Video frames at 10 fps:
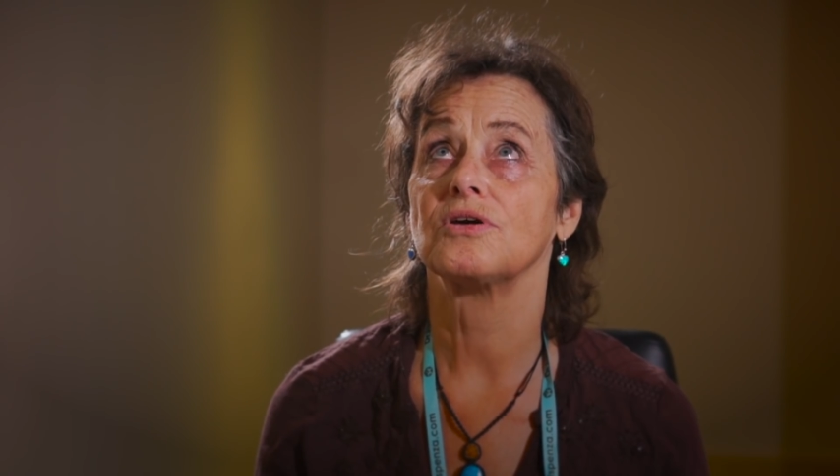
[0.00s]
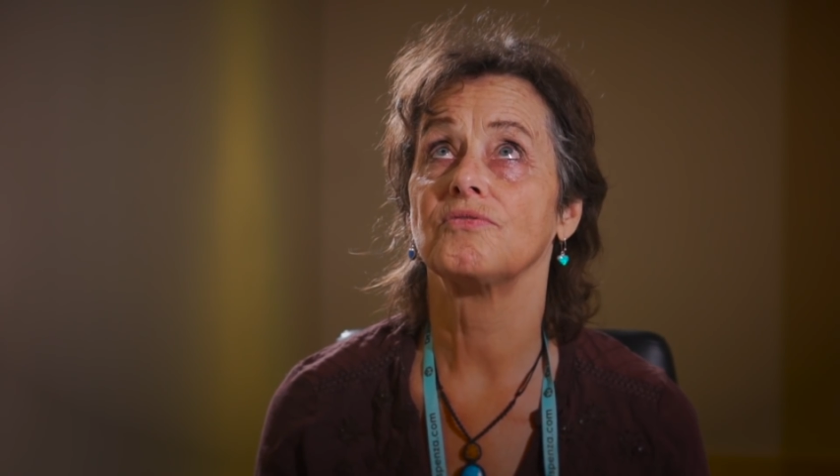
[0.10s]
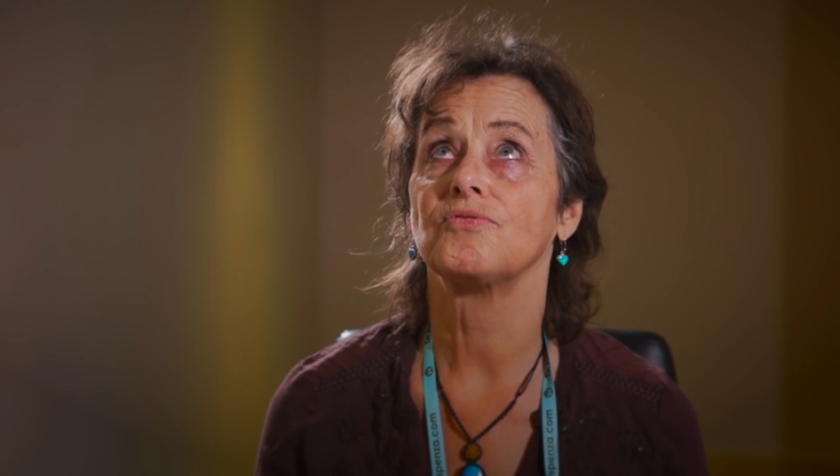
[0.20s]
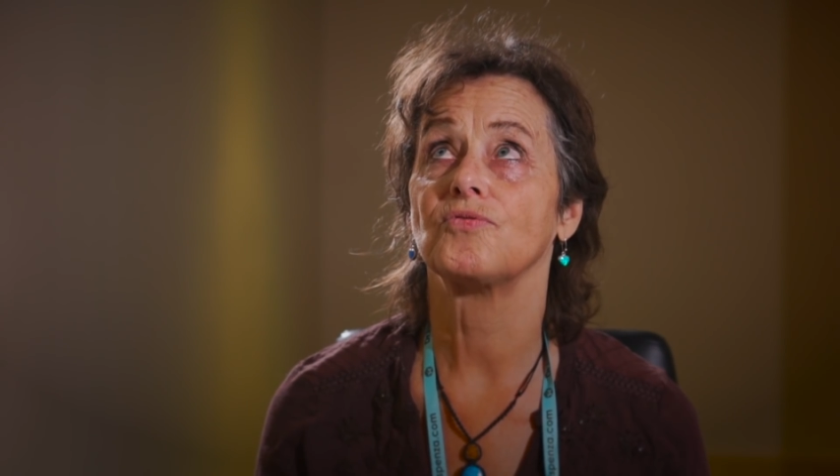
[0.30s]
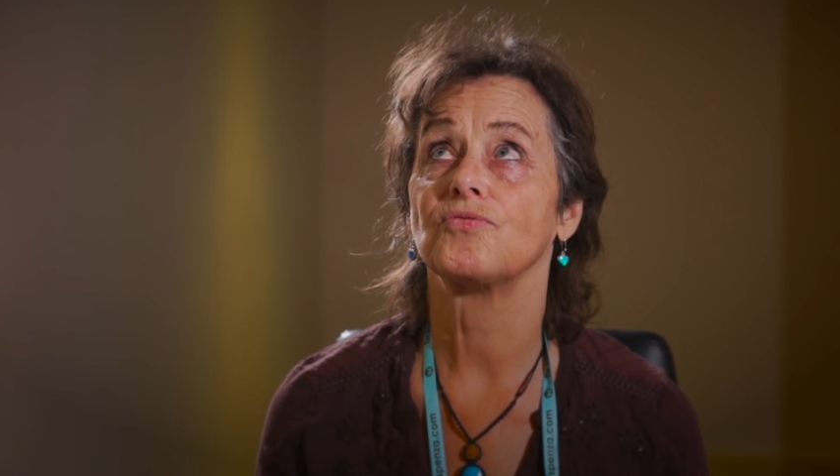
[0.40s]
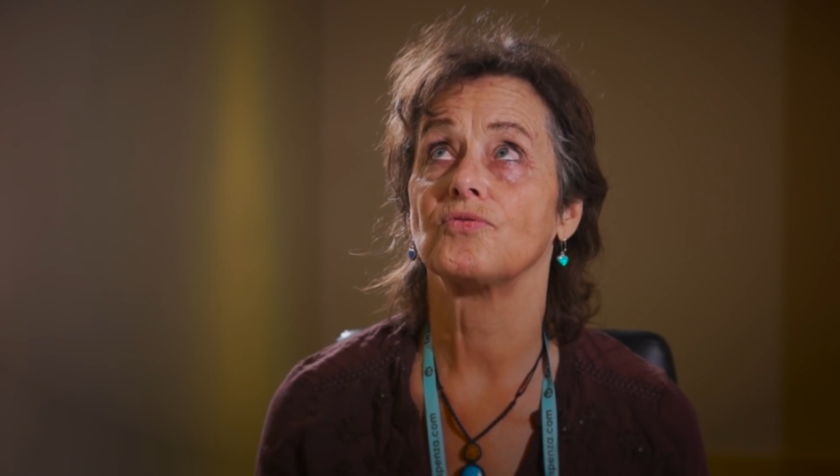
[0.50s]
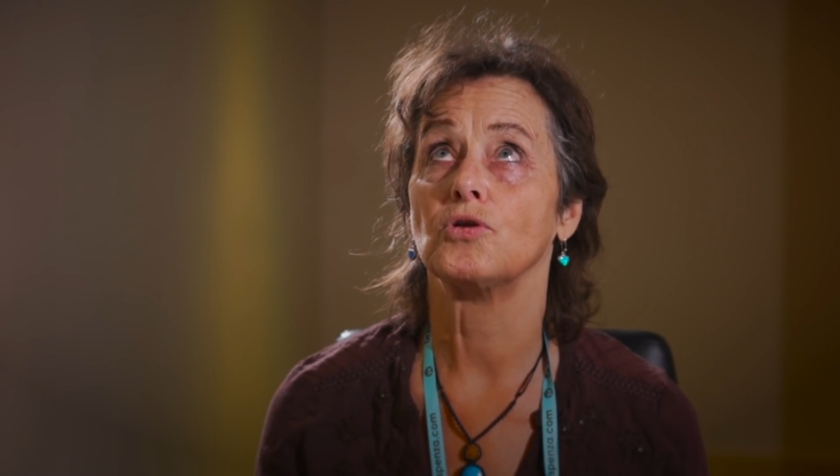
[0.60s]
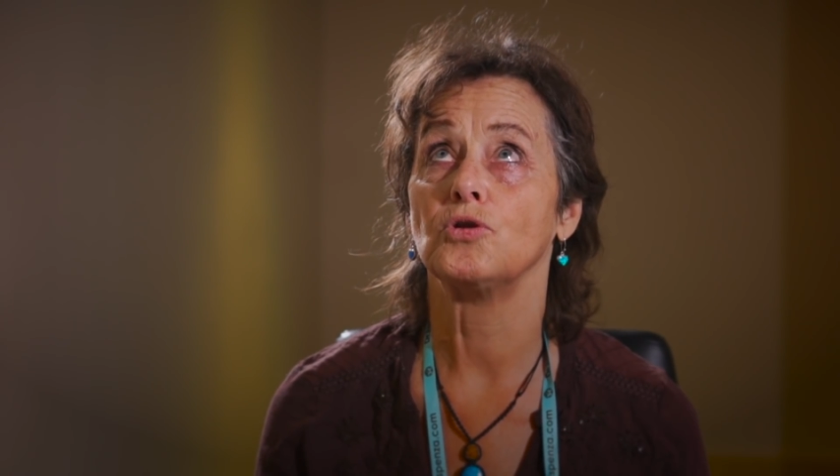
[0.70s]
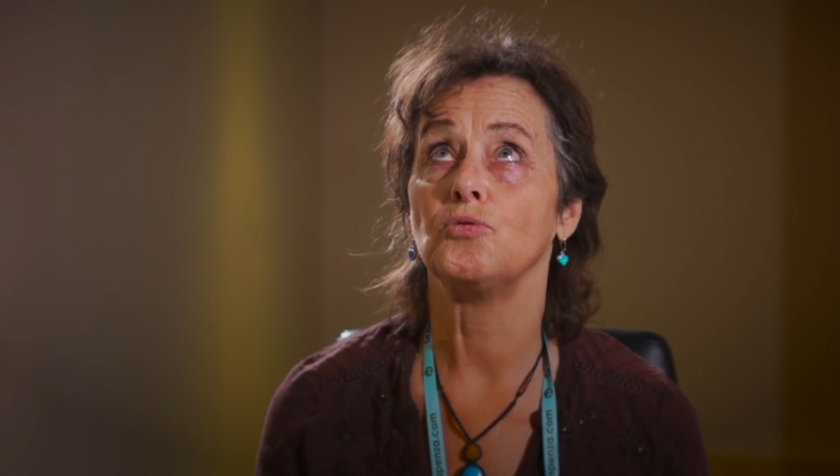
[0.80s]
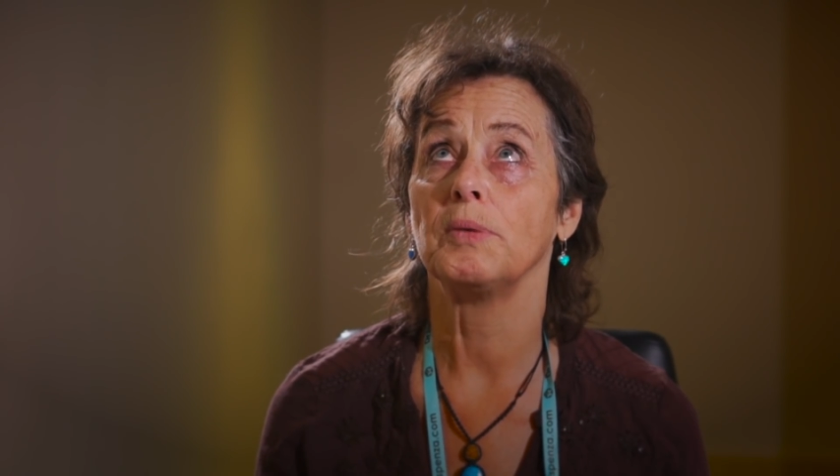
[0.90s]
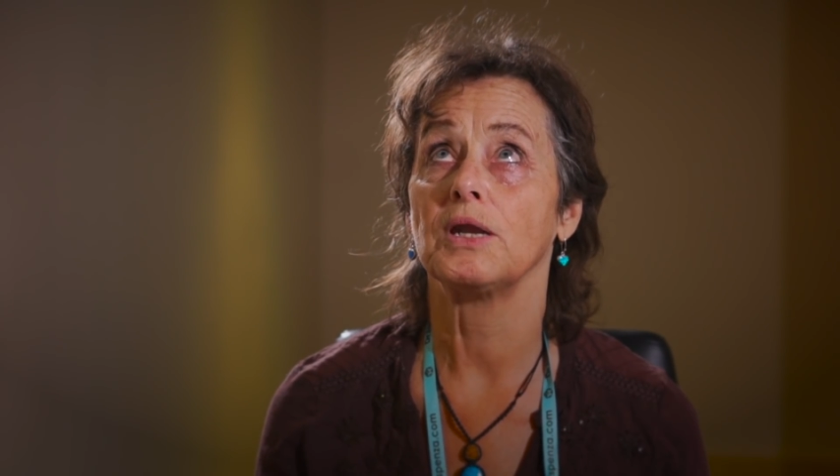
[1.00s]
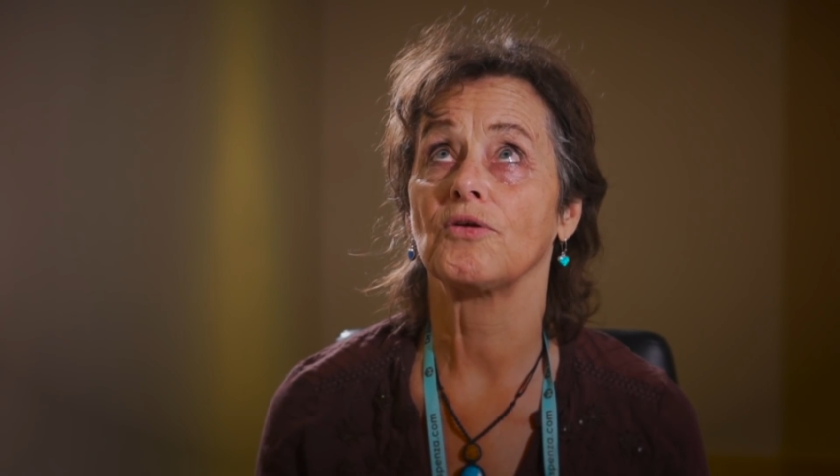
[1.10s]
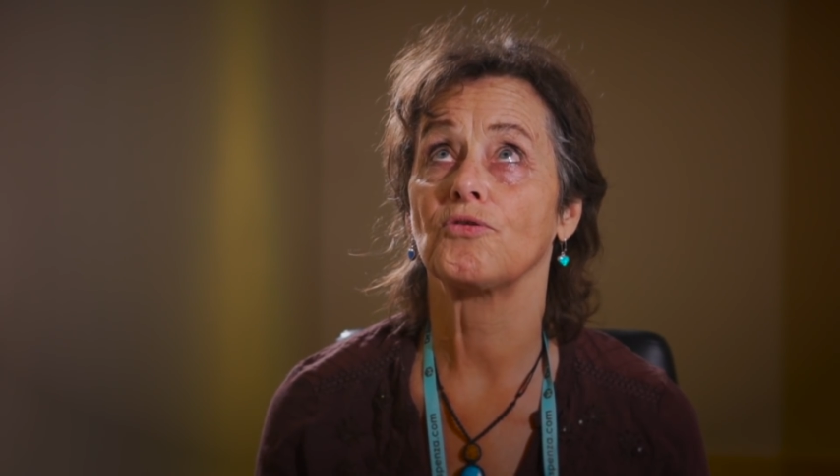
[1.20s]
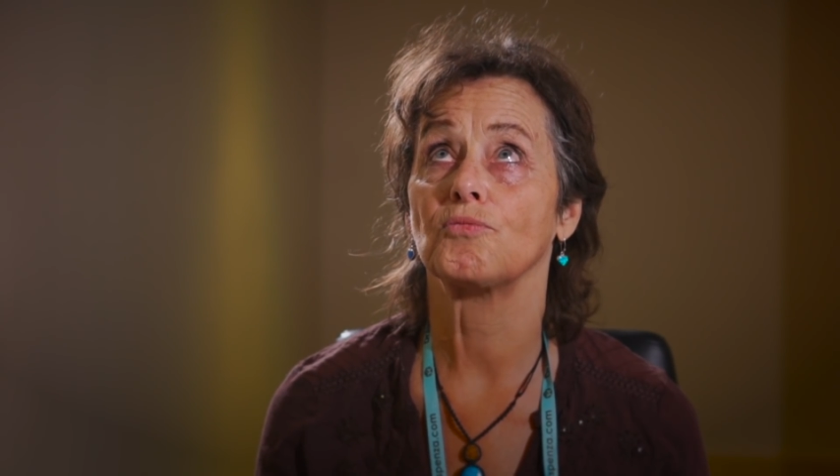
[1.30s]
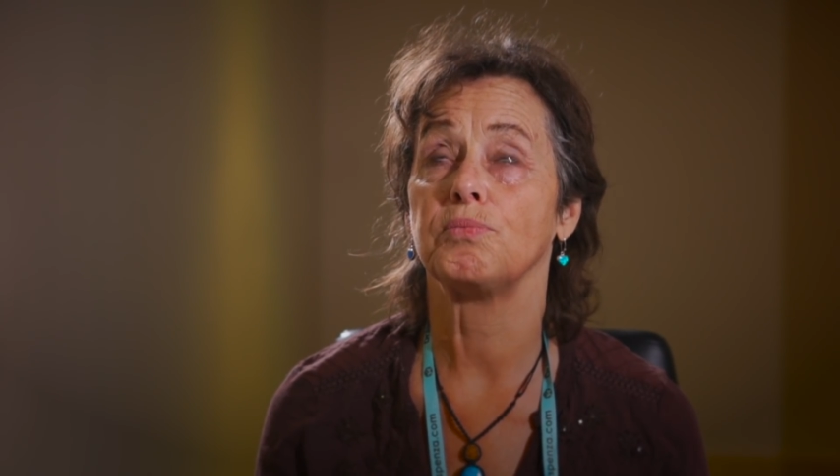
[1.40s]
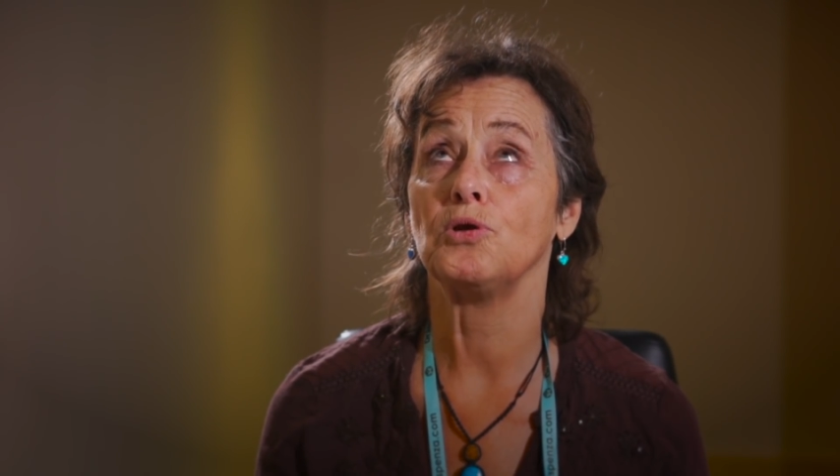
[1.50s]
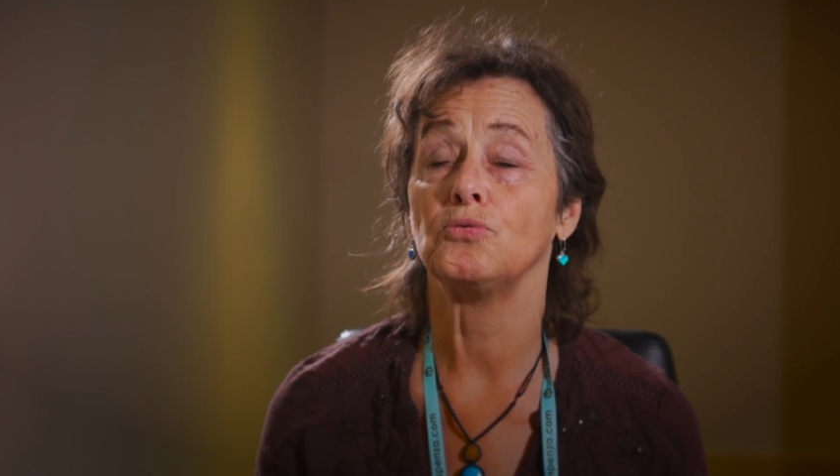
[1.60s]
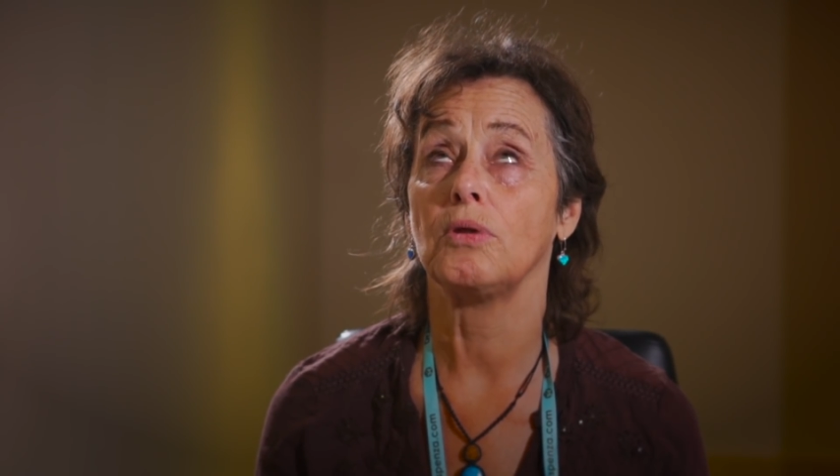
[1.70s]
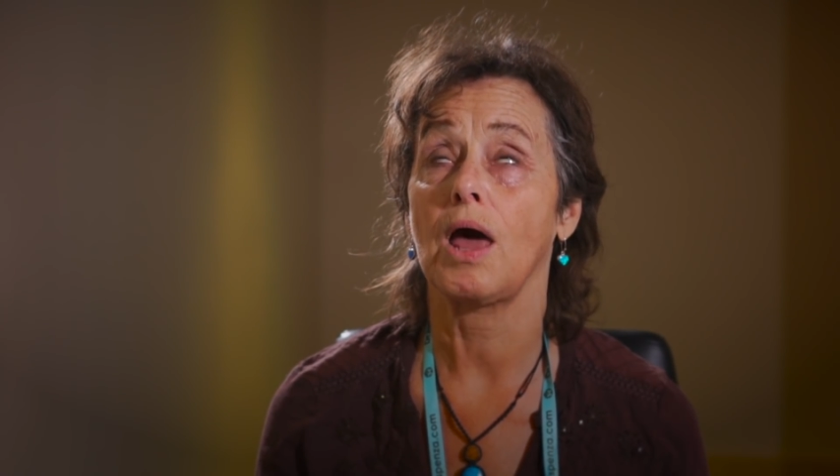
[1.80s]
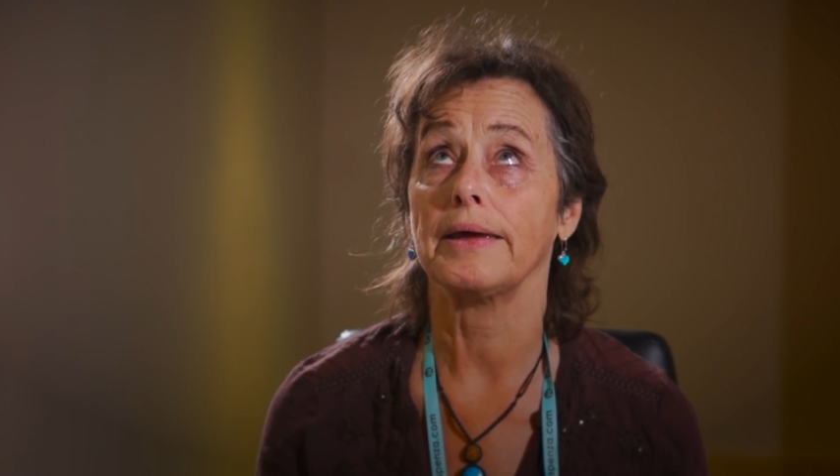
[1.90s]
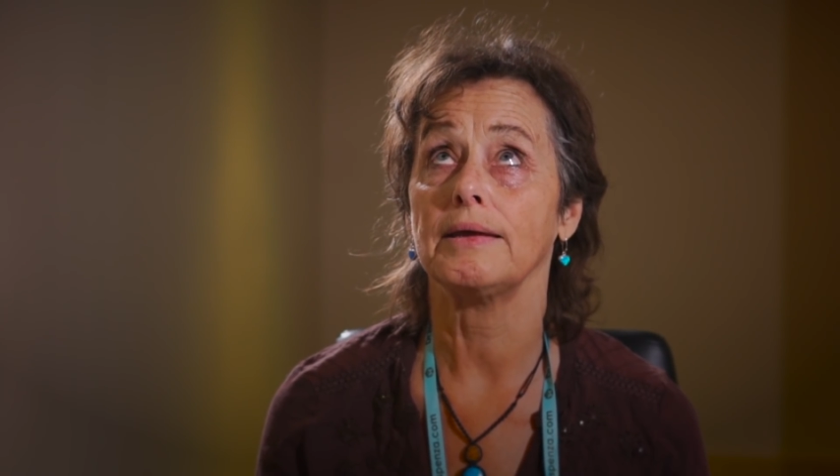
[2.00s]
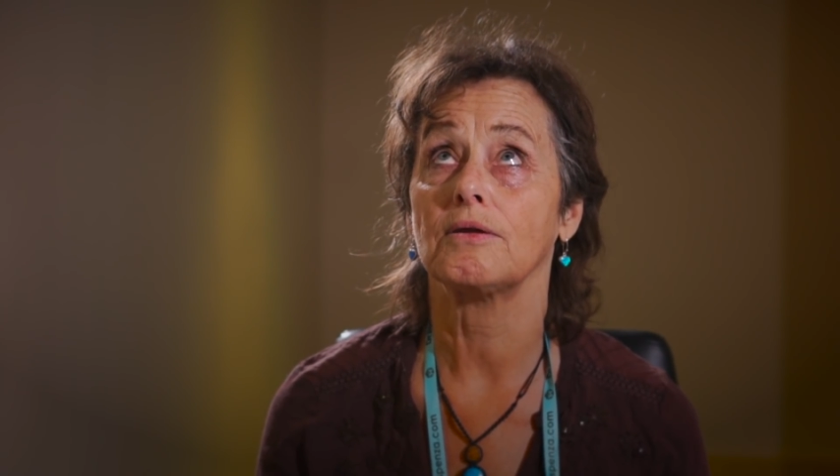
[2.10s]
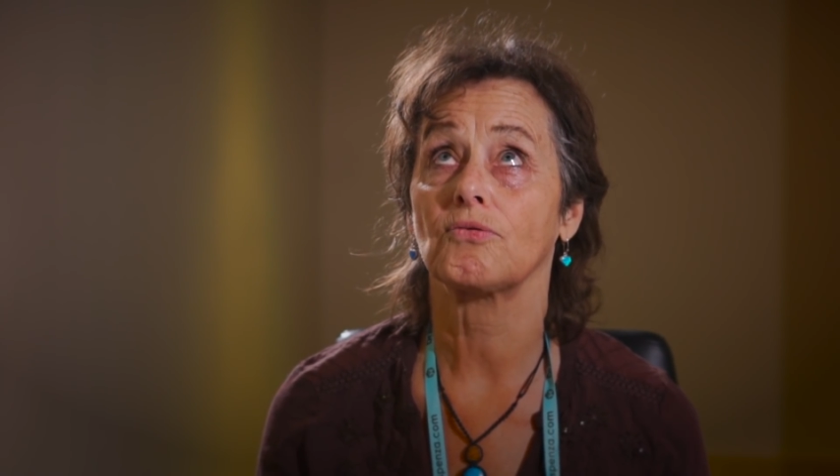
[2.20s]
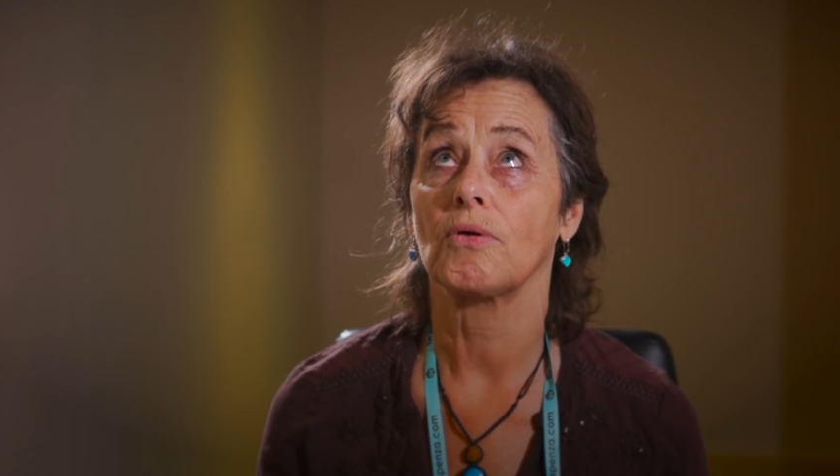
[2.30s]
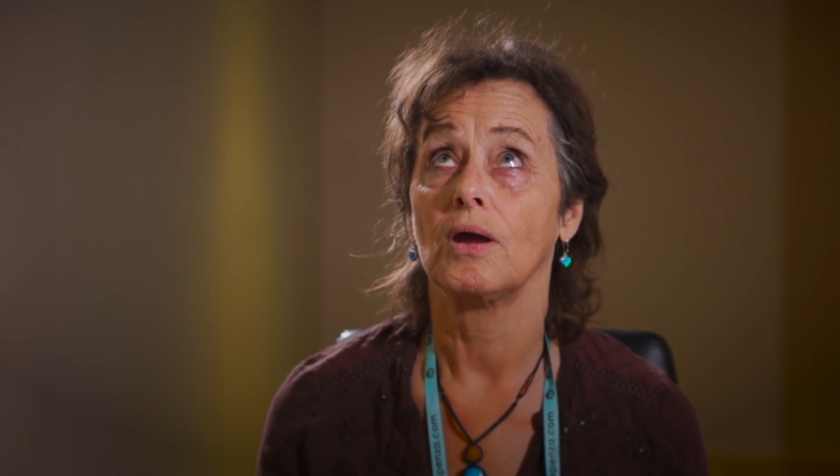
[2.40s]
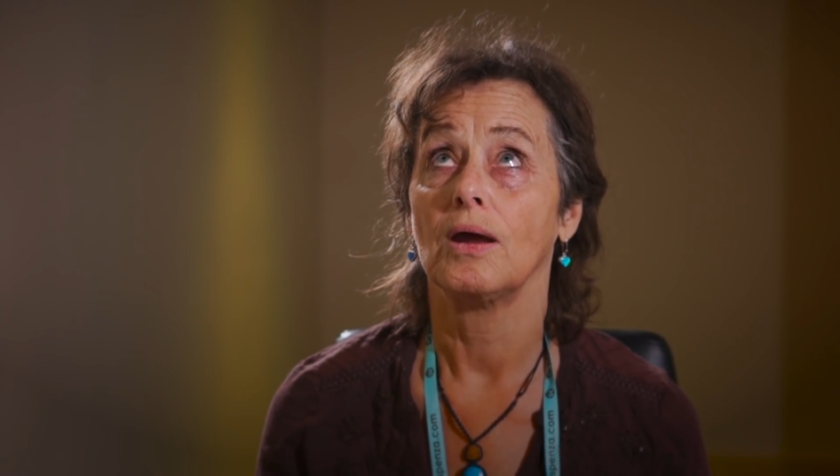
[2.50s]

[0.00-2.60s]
of luminous blue light